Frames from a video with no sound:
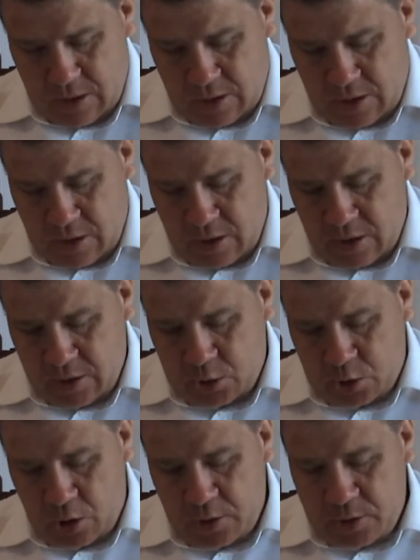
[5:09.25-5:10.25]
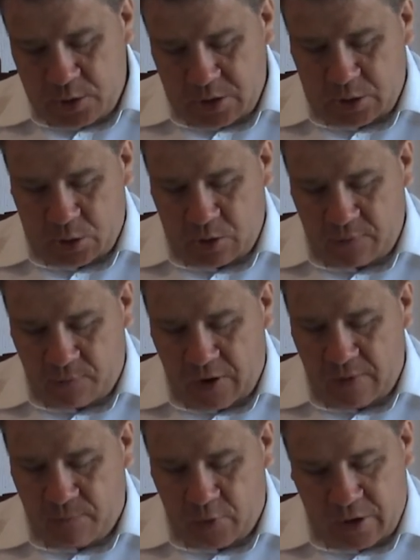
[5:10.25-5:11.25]
Uh, John 6
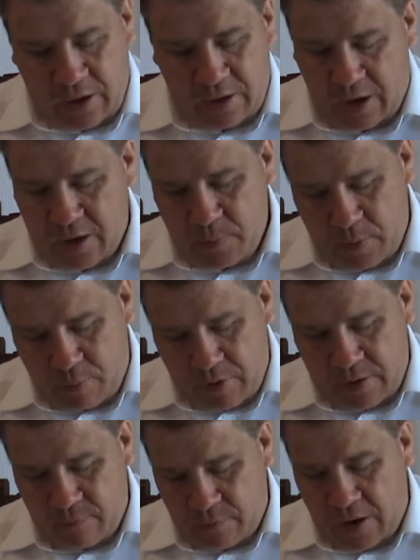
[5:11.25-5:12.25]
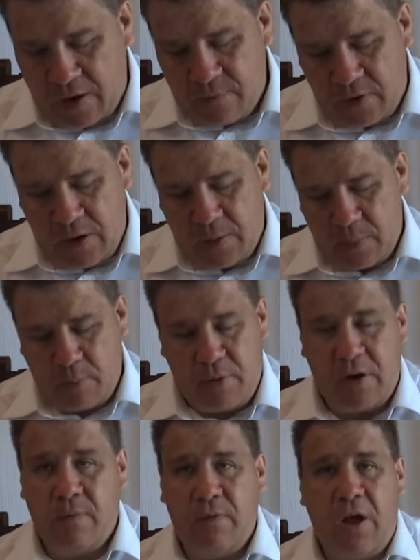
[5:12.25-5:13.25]
35 48 I am the bread of life. The
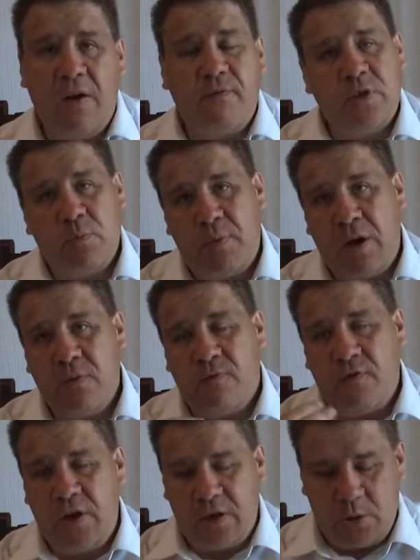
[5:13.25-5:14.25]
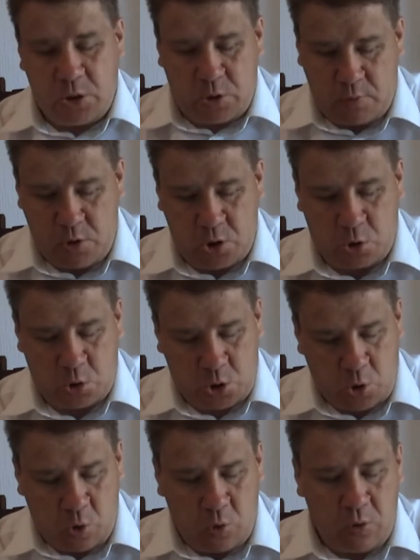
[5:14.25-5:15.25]
bread of life is about feeding the spiritual
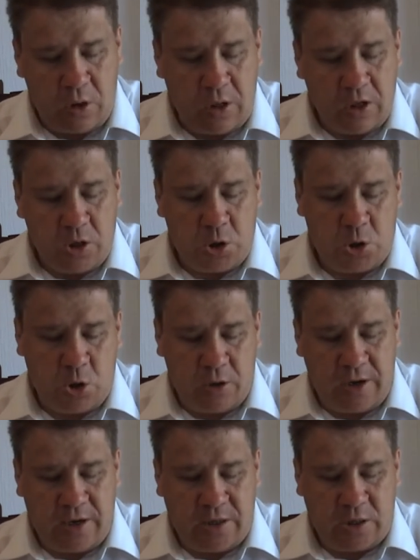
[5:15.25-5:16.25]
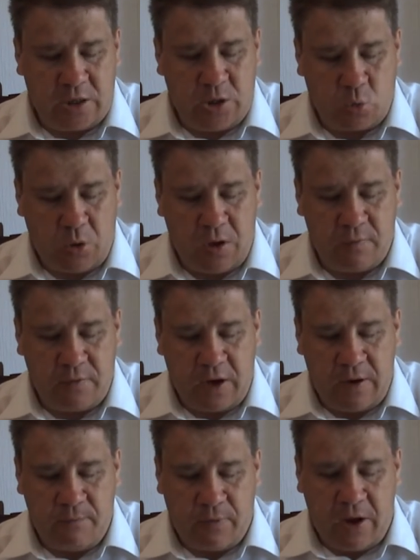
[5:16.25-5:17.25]
soul John 18 12,
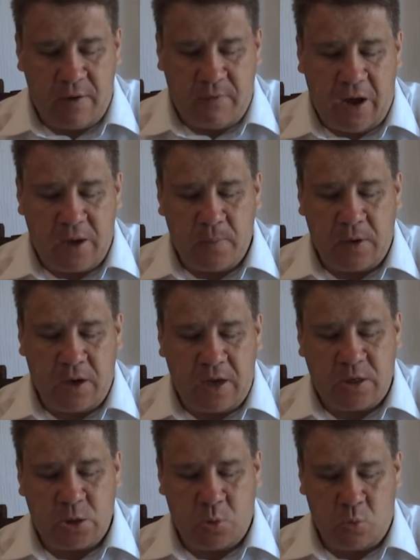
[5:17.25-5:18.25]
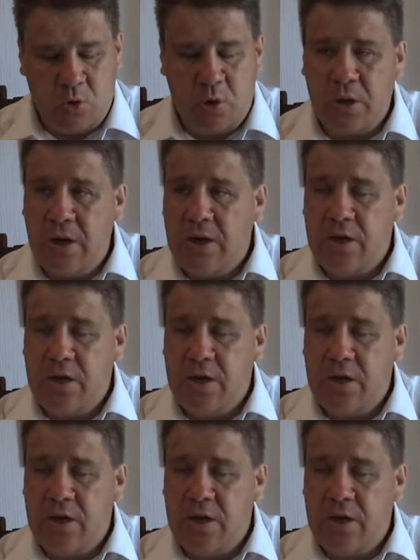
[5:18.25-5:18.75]
9 5, I am the light of the world.